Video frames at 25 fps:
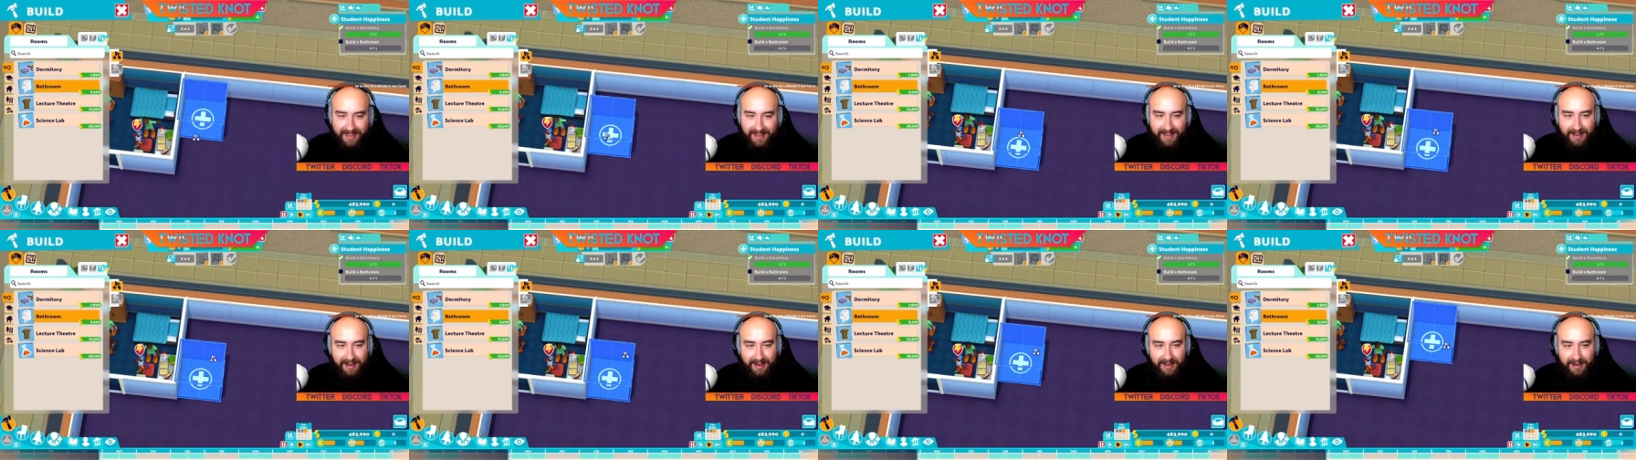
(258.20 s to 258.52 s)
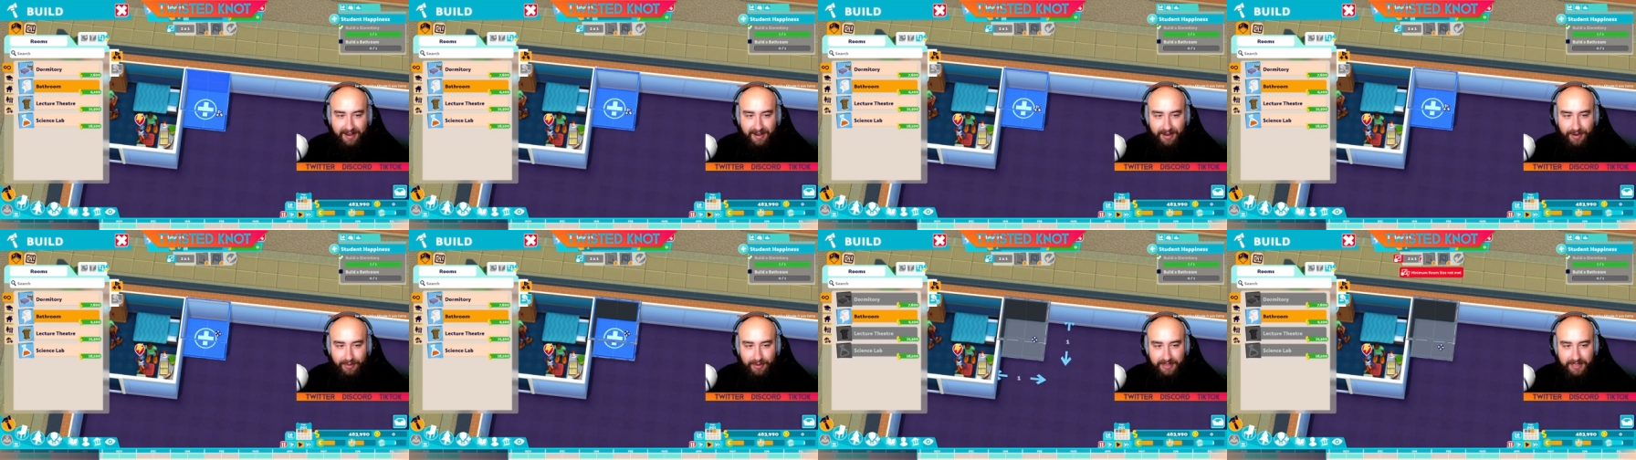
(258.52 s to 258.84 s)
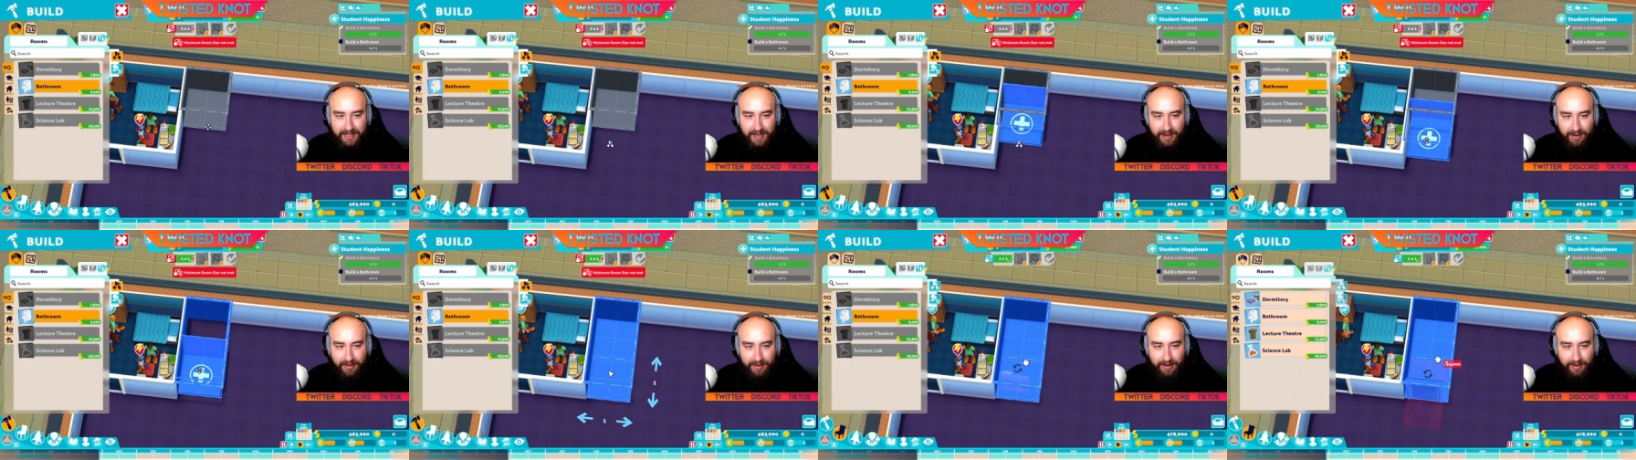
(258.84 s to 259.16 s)
I don't know what's
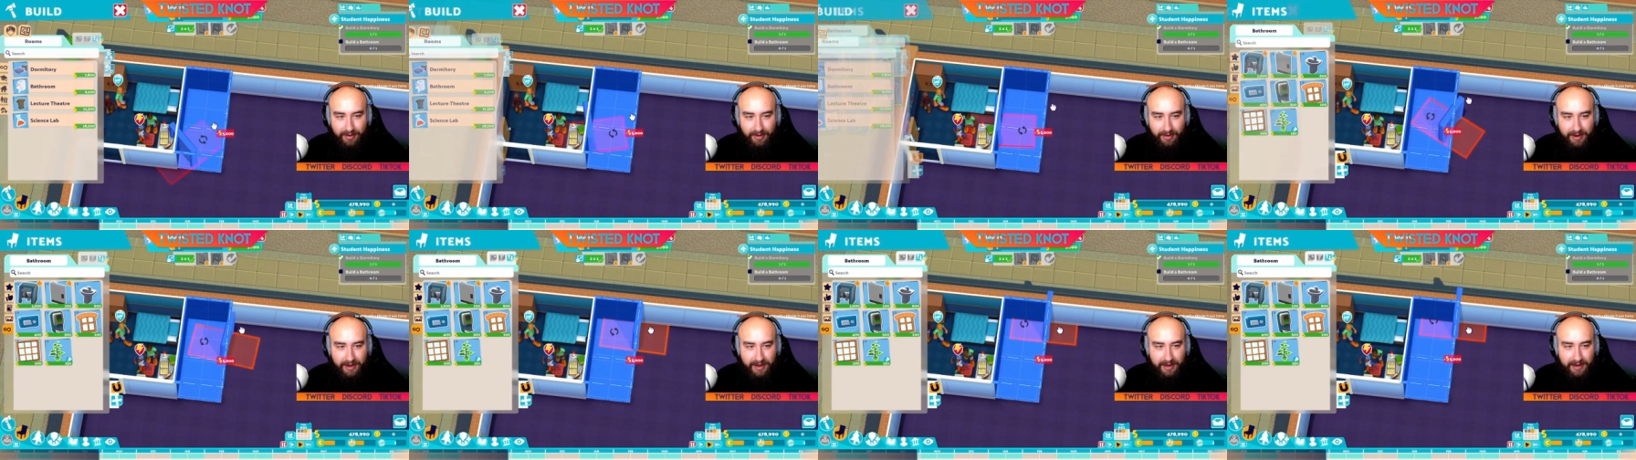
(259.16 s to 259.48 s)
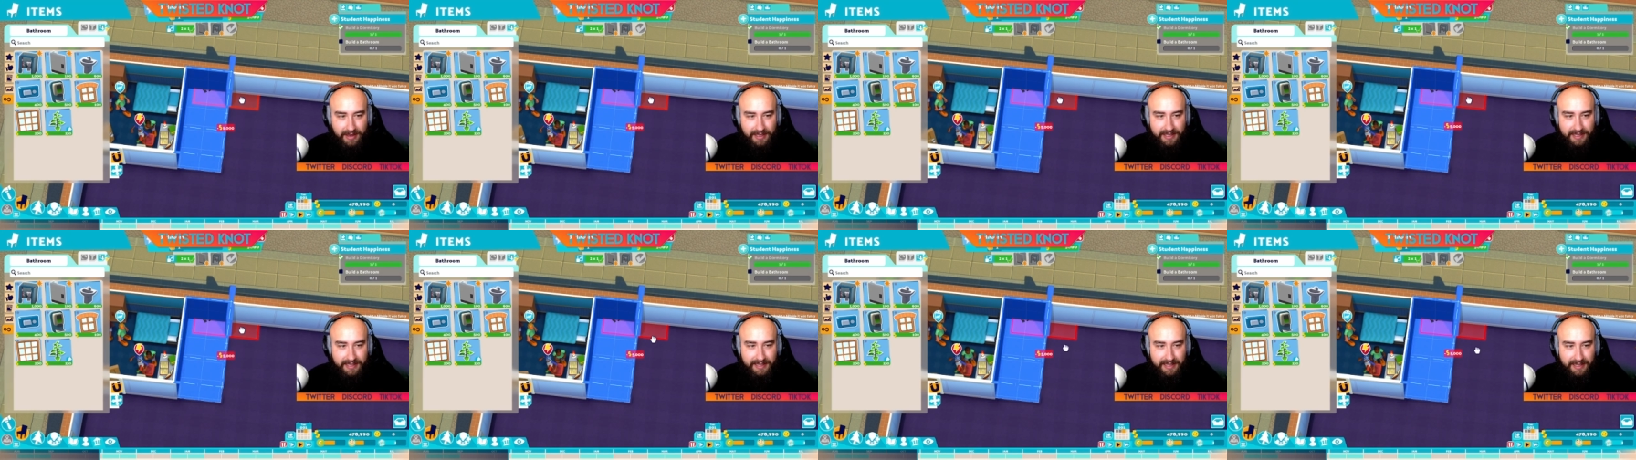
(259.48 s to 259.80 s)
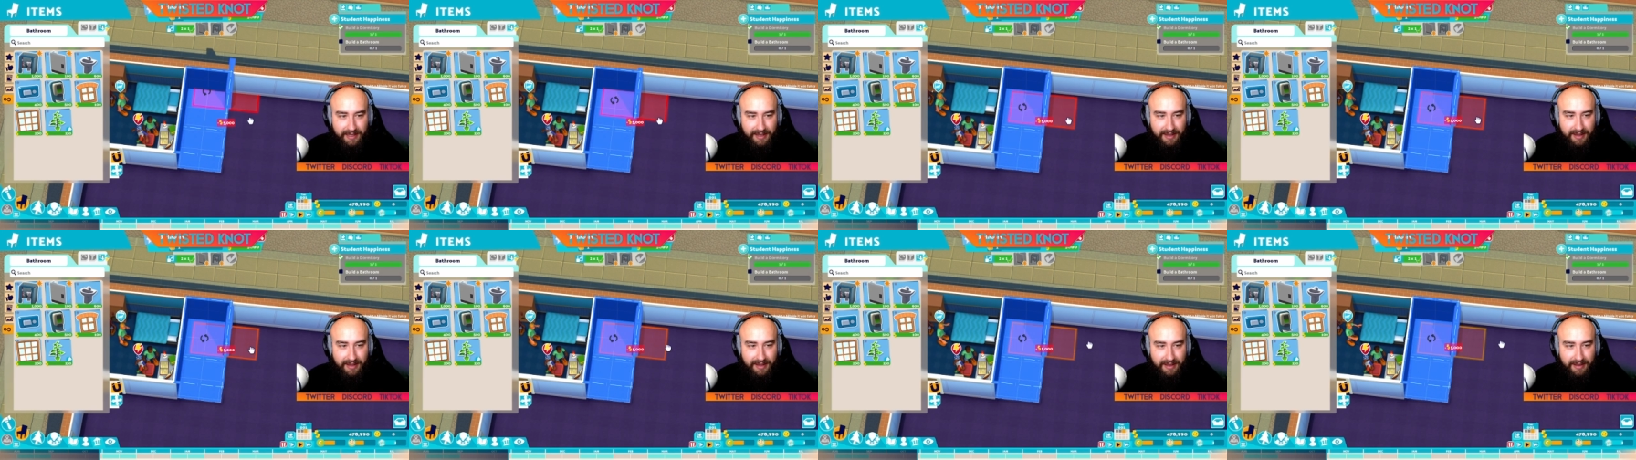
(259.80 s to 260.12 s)
going on in this
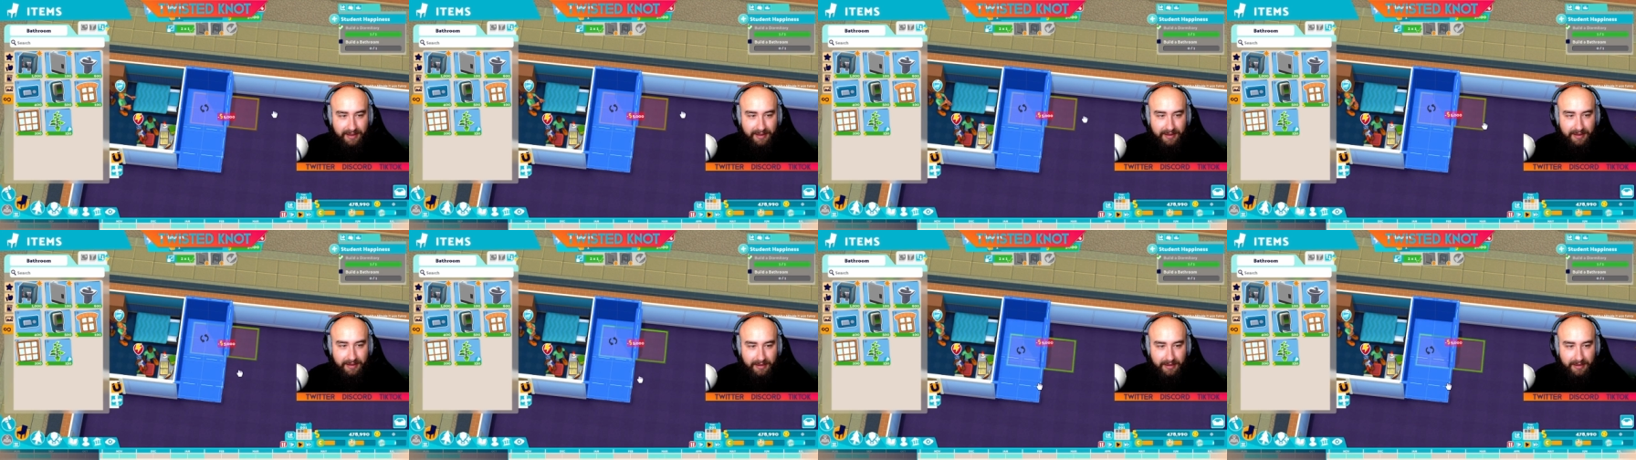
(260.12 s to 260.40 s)
uh,